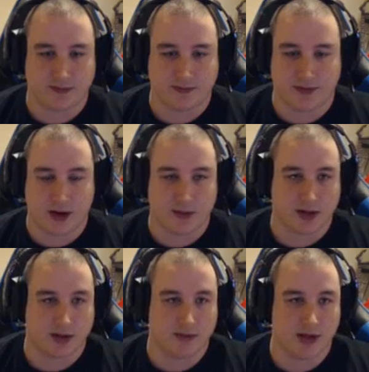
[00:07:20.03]

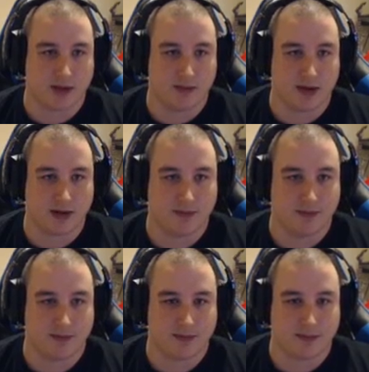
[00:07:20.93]
farming and making money.
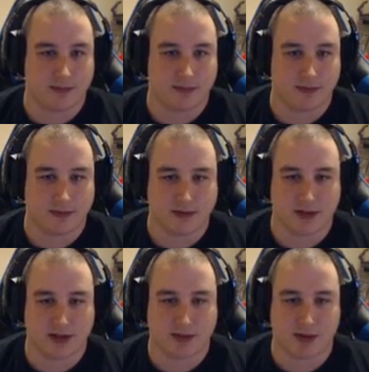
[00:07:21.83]
So
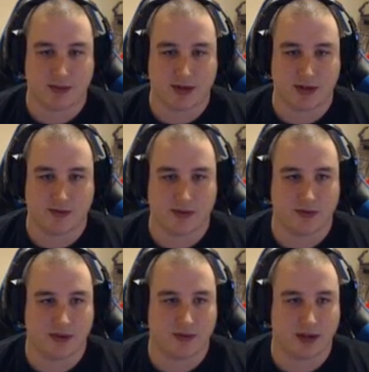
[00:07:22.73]
that's pretty much it for the
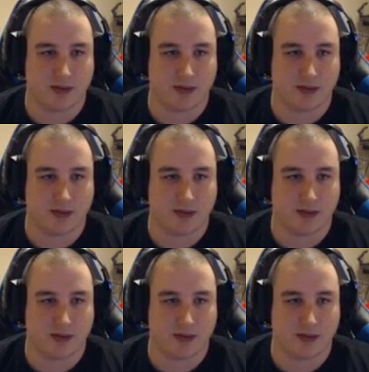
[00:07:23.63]
58